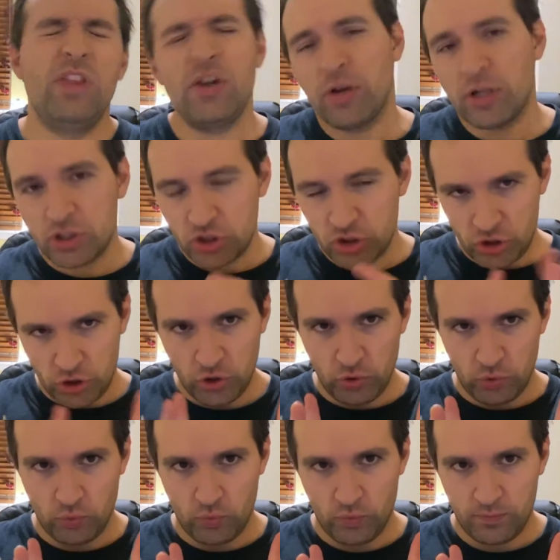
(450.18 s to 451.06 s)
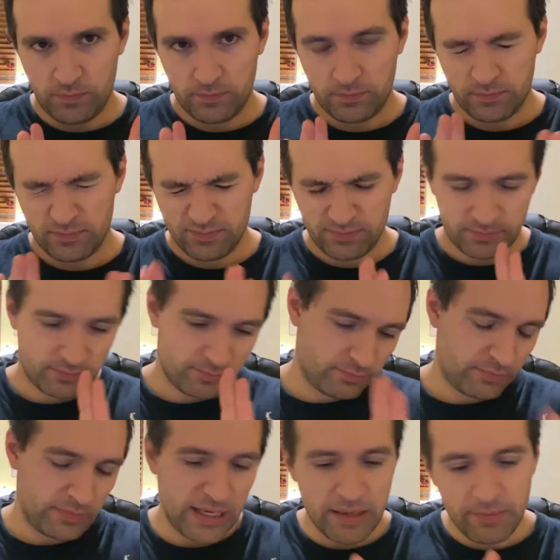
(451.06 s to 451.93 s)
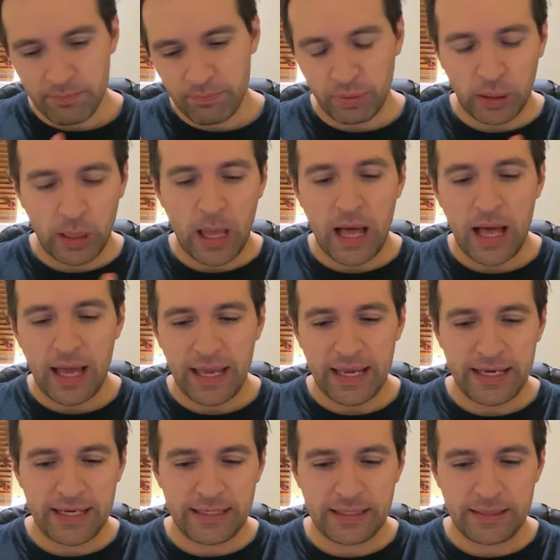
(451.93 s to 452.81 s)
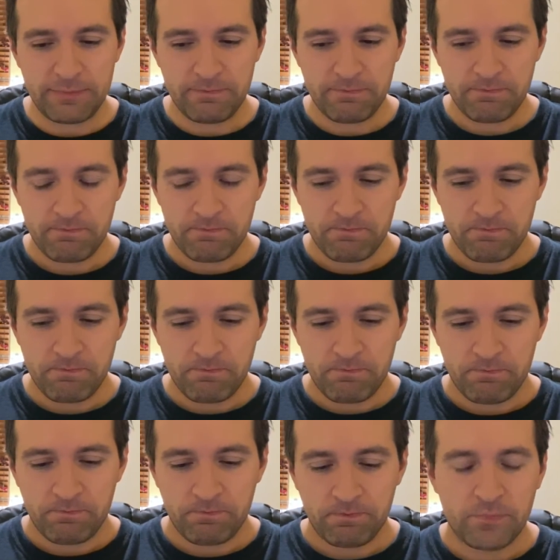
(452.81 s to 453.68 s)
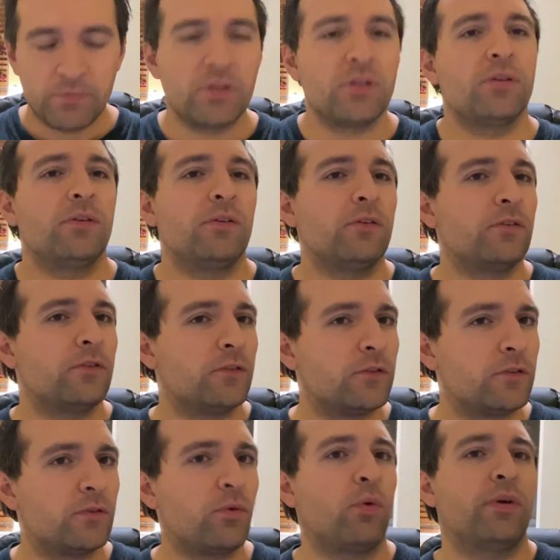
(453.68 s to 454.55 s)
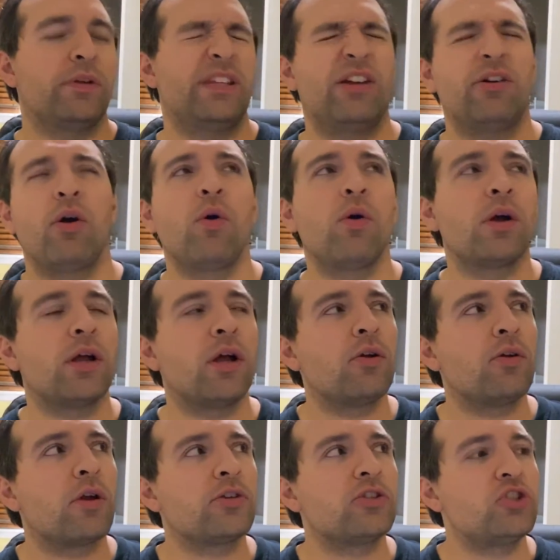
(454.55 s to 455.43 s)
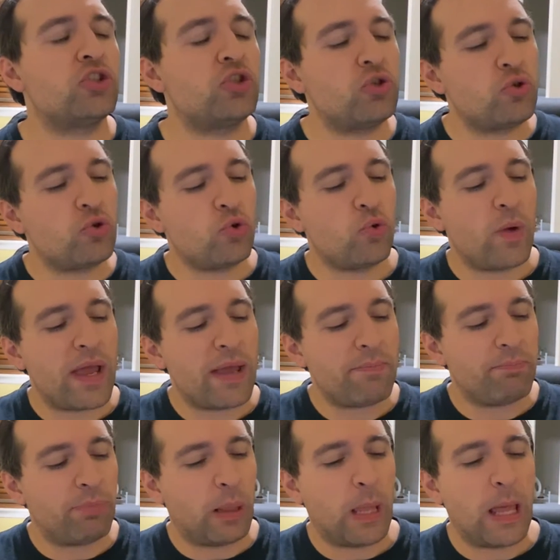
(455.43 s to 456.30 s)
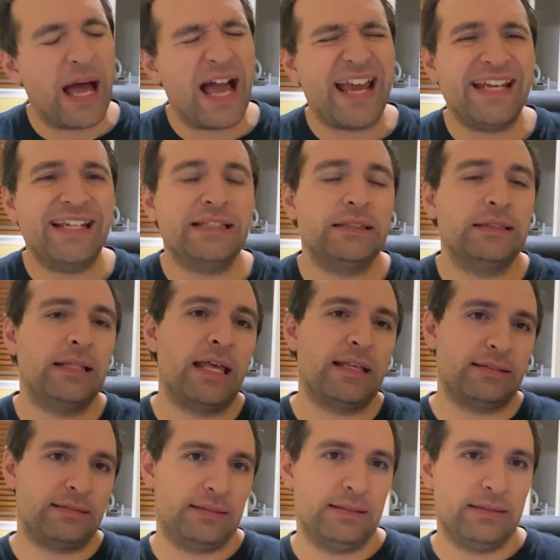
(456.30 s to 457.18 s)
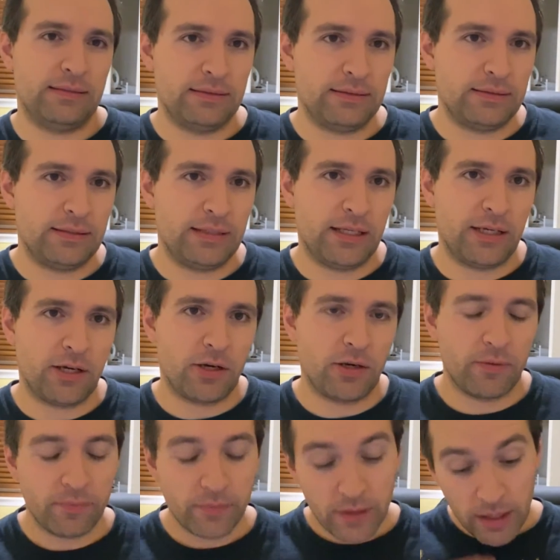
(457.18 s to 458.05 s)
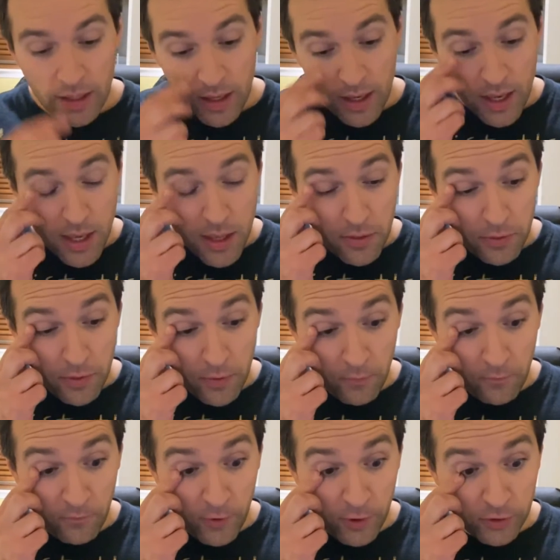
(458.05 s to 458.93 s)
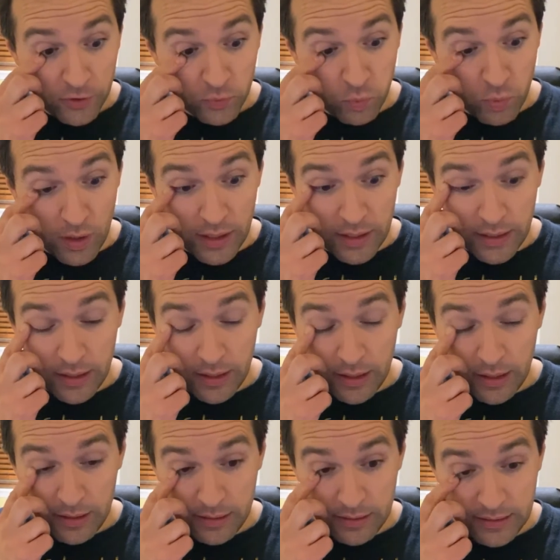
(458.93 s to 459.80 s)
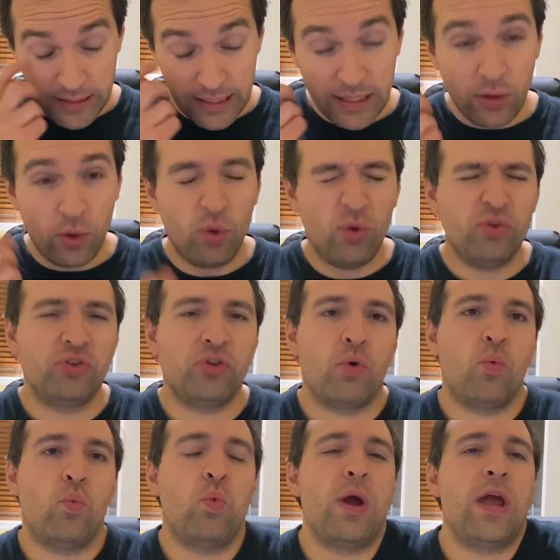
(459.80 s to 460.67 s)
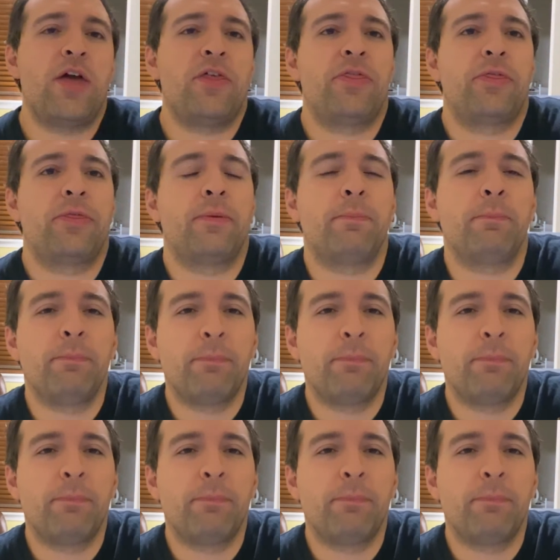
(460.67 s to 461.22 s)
are two implied stories here, or two implied lessons here. The first one deals with